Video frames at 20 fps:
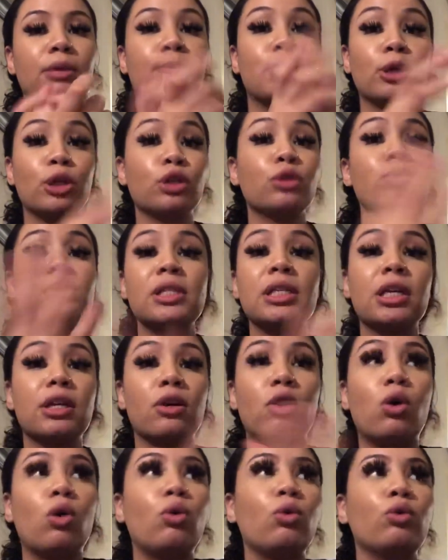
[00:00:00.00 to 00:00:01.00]
producing
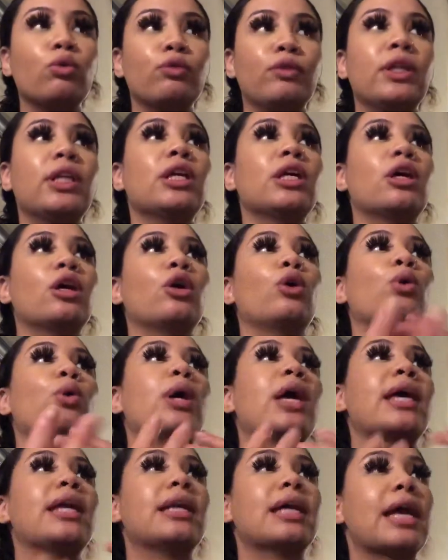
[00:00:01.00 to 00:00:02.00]
a whole
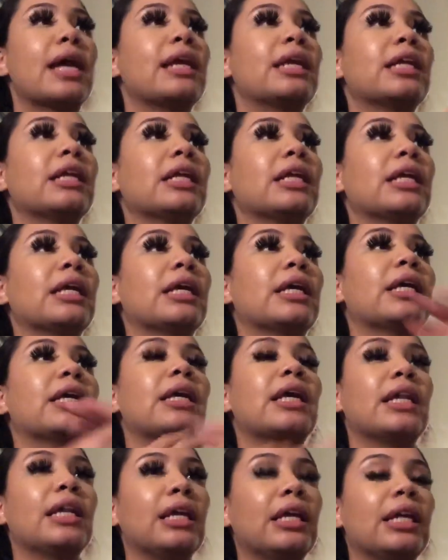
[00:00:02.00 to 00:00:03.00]
video and editing
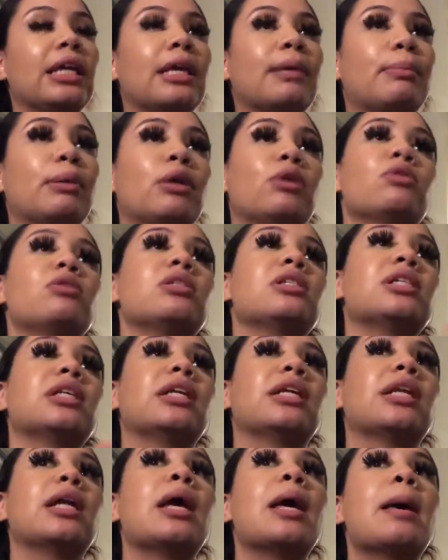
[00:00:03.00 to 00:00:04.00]
it and getting it
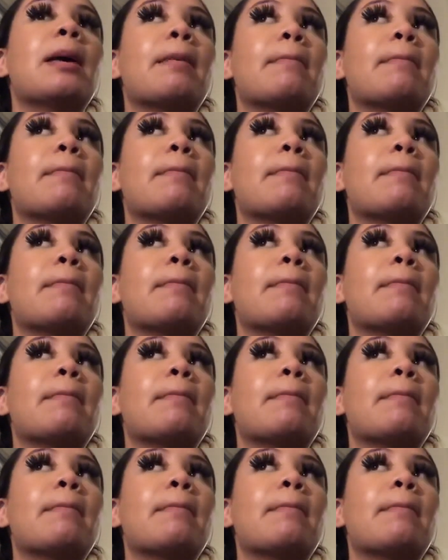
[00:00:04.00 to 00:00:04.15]
posted.